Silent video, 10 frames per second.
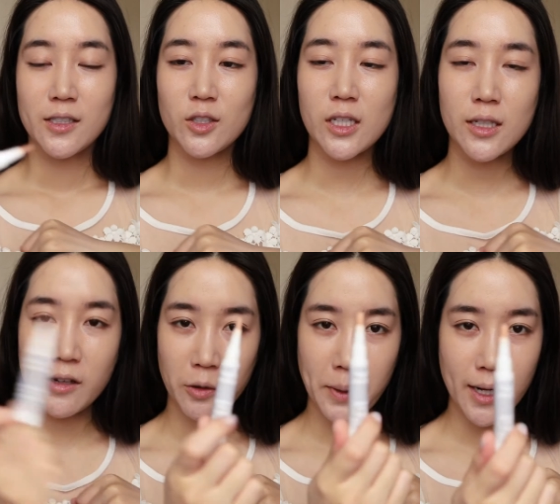So it's a
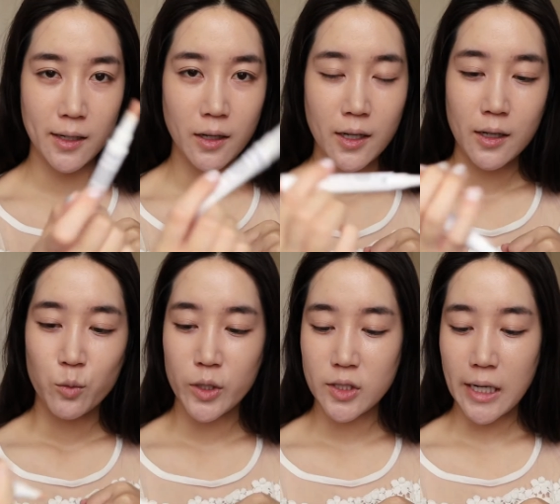clicker pen,
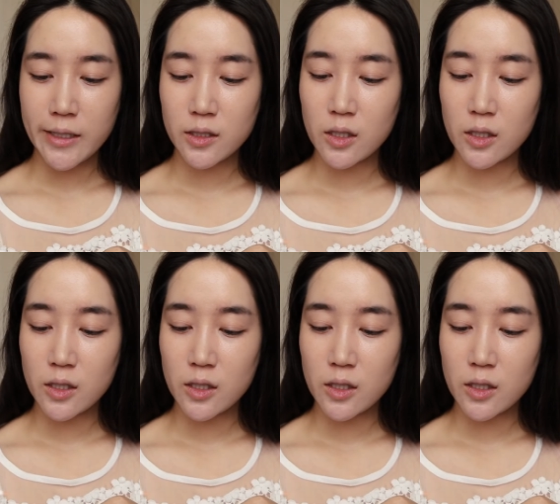which I